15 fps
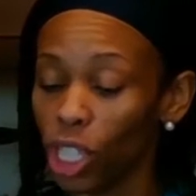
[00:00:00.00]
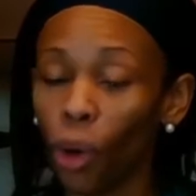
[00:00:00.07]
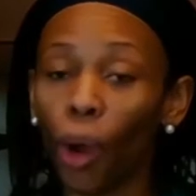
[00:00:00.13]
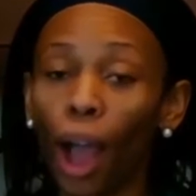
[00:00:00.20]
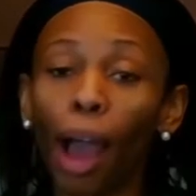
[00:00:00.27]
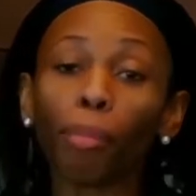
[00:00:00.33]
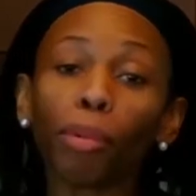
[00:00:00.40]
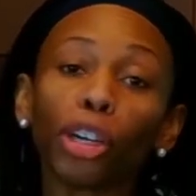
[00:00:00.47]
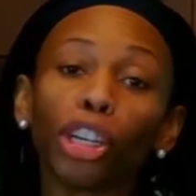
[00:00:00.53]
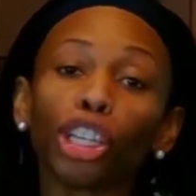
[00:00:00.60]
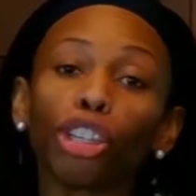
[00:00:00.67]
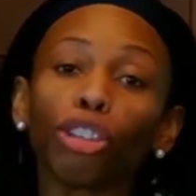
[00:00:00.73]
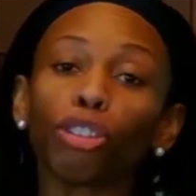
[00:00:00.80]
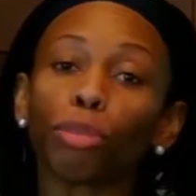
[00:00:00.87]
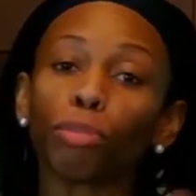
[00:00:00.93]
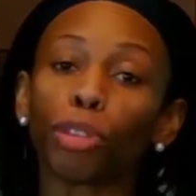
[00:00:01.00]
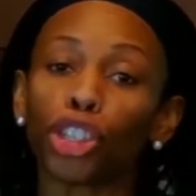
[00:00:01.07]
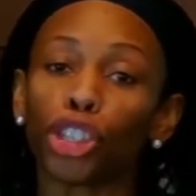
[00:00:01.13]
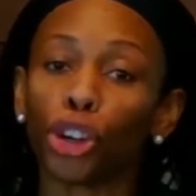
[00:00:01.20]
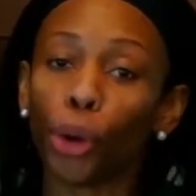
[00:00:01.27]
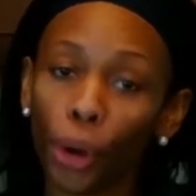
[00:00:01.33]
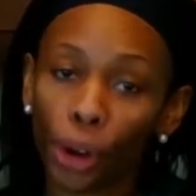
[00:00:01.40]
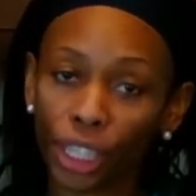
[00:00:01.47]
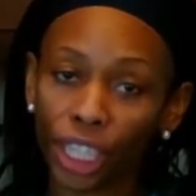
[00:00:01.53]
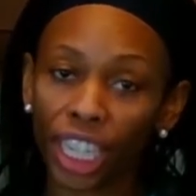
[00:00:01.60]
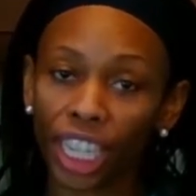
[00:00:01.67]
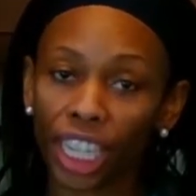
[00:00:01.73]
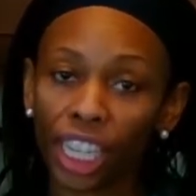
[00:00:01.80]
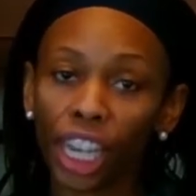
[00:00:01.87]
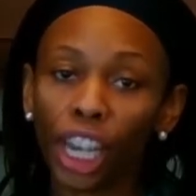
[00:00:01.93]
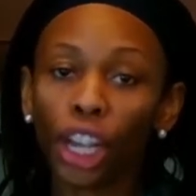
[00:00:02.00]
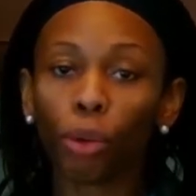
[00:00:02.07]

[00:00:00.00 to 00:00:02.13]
So I'm going to use majority